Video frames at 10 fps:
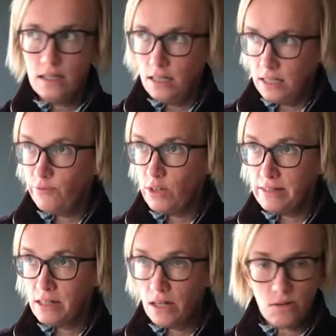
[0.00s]
It's
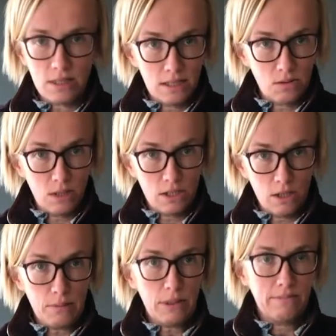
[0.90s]
freezing cold in this workshop.
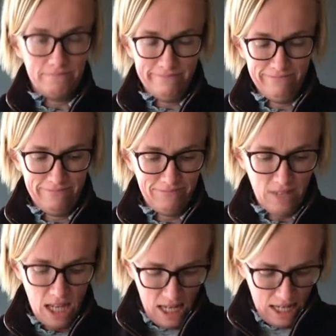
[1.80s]

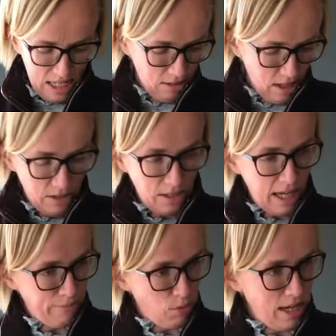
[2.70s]
You'll notice I
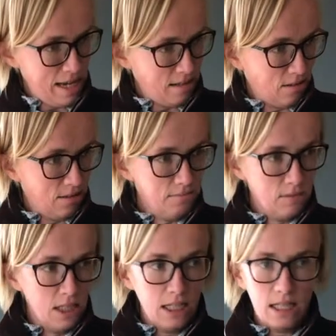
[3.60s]
have more layers on.
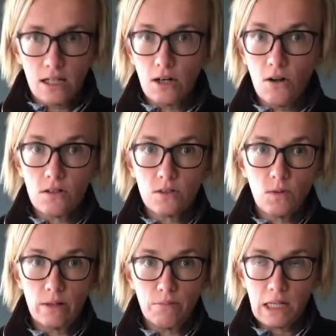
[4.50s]
The clocks
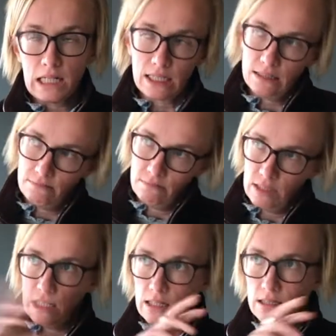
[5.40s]
went back
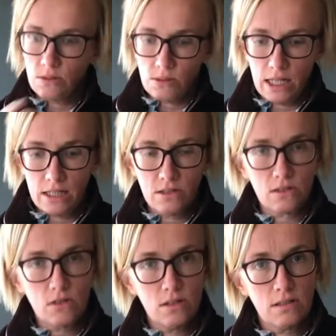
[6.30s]
this weekend, just
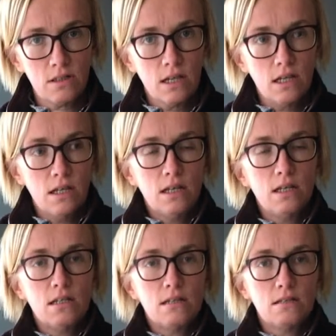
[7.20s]
gone.
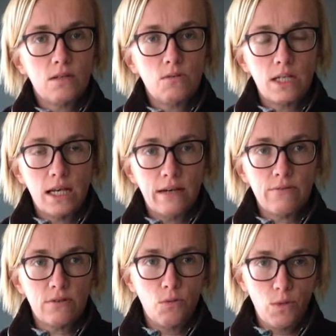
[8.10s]
So we have
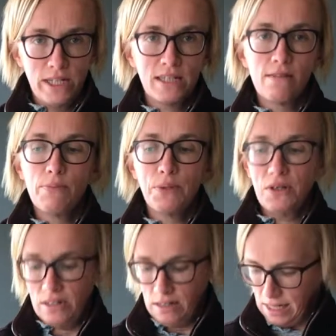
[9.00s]
winter upon
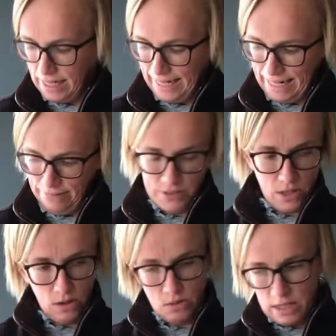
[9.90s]
us. So
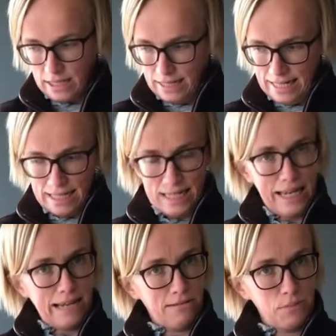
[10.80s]
I always need to
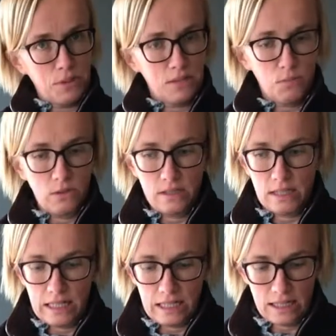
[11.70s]
layer up at this point of the
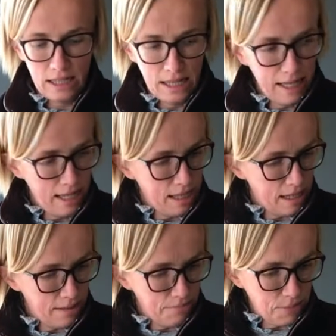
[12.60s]

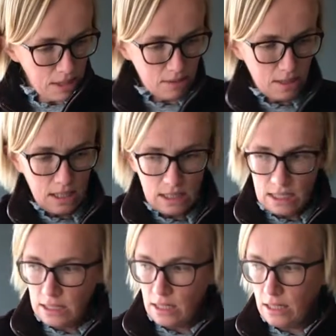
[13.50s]
year. But I'm
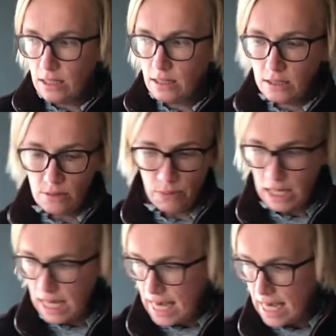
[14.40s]
excited to be
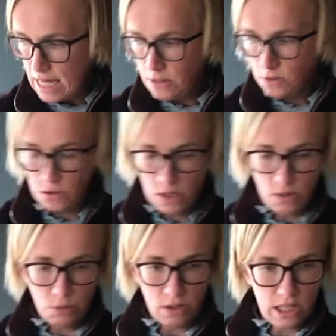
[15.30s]
here. New
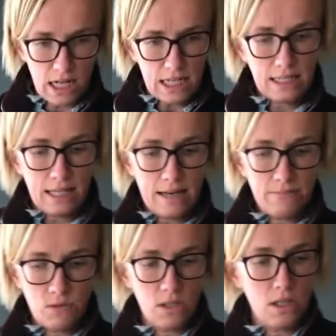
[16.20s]
project.
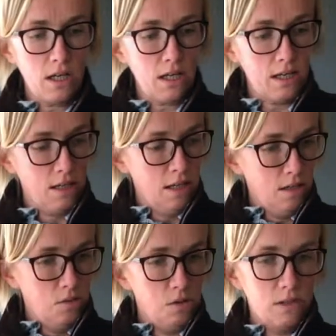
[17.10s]
Just
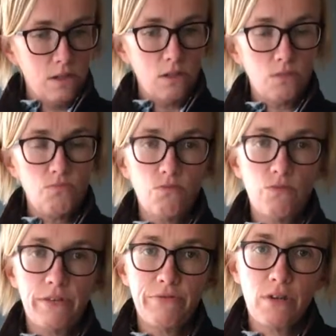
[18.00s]
wanted to
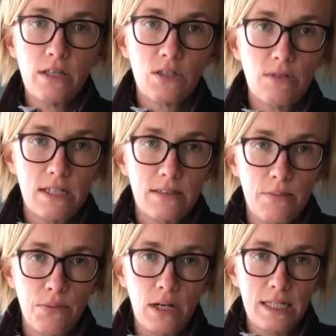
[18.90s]
run through this really
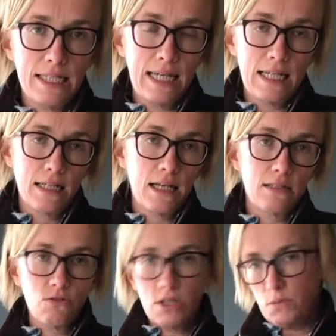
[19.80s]
simple idea as
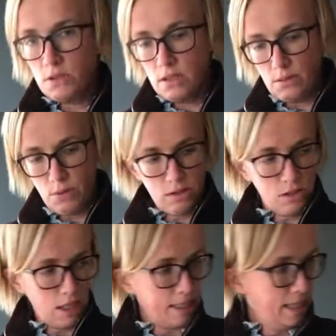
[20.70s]
Christmas is
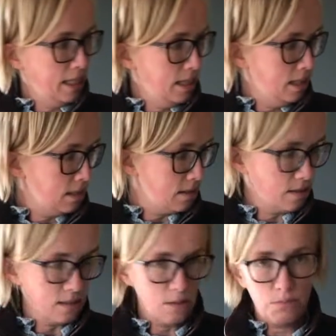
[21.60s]
approaching. This
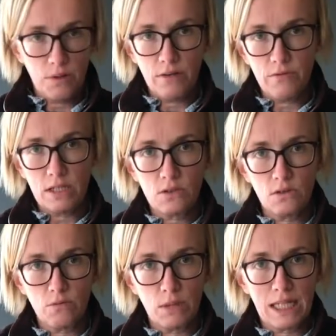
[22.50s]
is a perfect sort
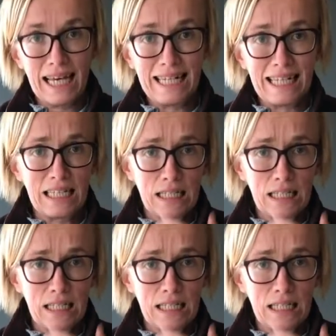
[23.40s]
of mechanic